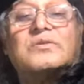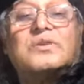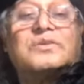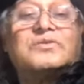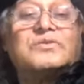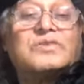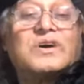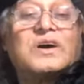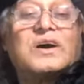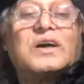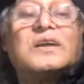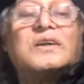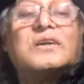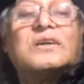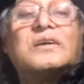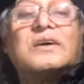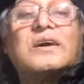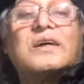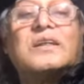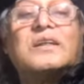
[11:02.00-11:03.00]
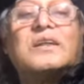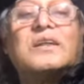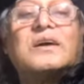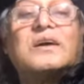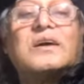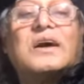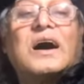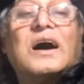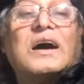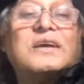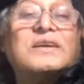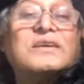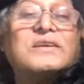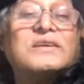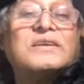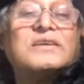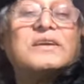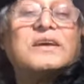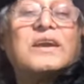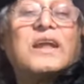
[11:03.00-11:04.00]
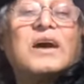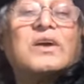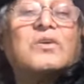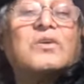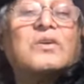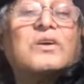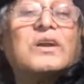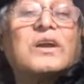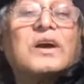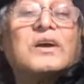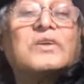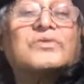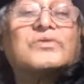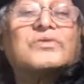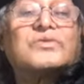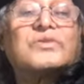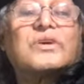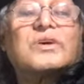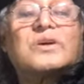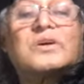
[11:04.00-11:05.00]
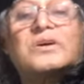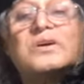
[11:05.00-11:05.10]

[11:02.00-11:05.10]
was done, and I did, and I organized